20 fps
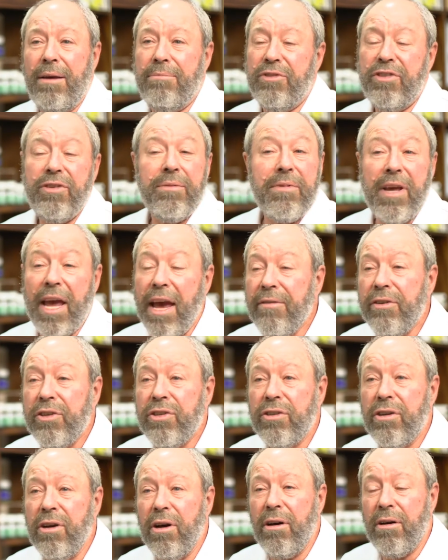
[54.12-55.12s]
some
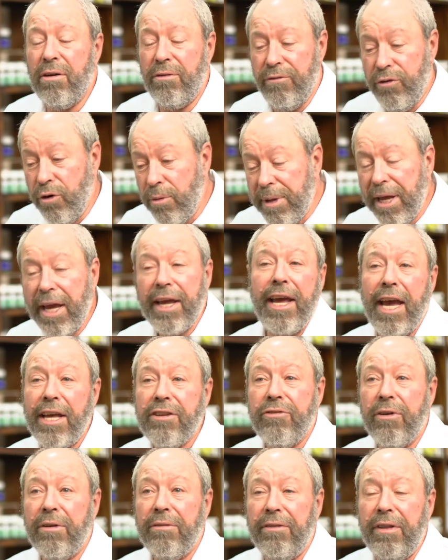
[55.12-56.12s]
Gaviscon, forming a
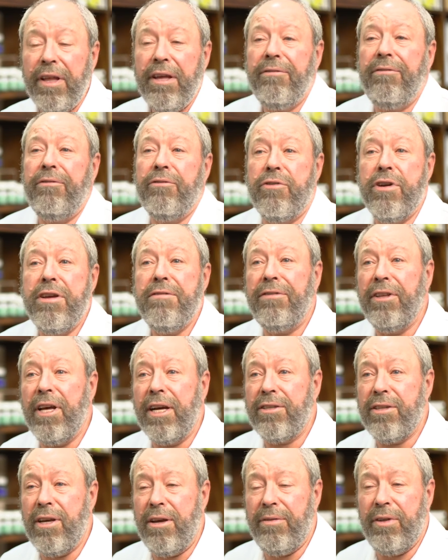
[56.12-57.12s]
gastric
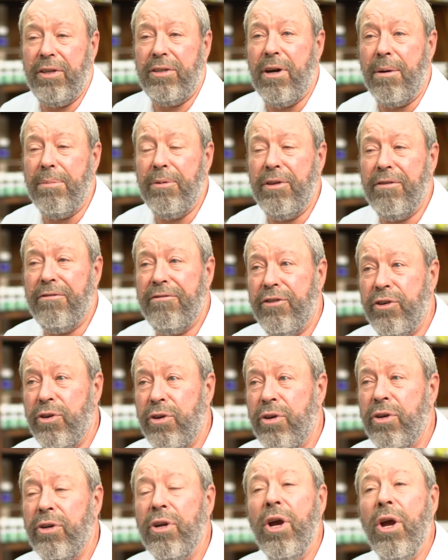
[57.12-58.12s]
reflux over the top of the
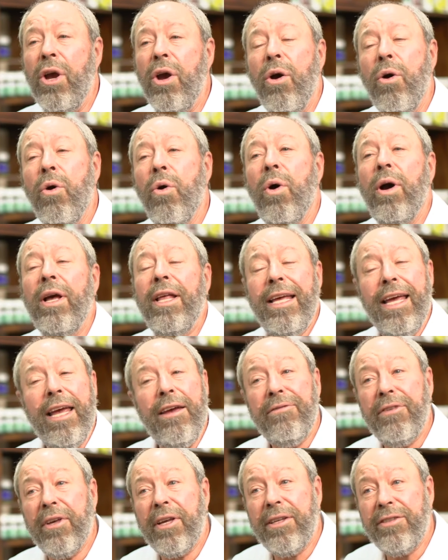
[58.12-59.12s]
food, or
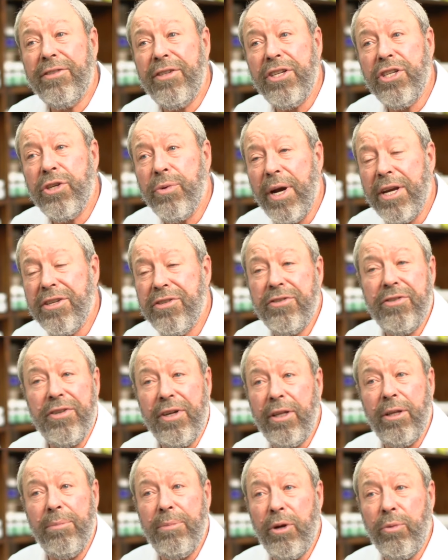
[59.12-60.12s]
if the situation's a
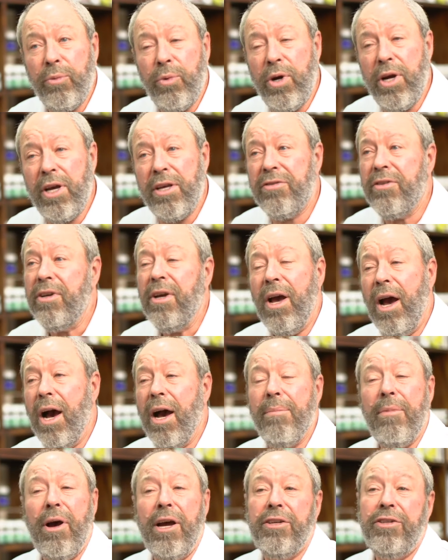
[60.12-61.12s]
little bit worse,
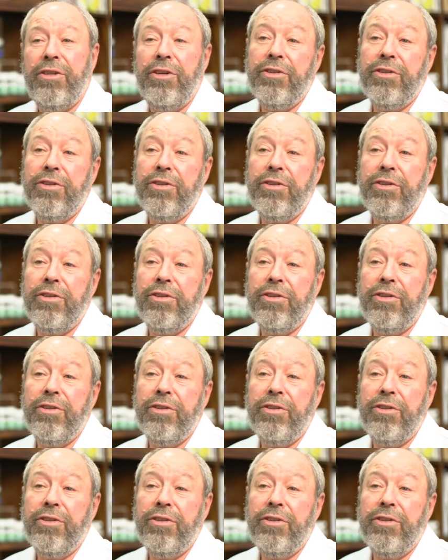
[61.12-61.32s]
I might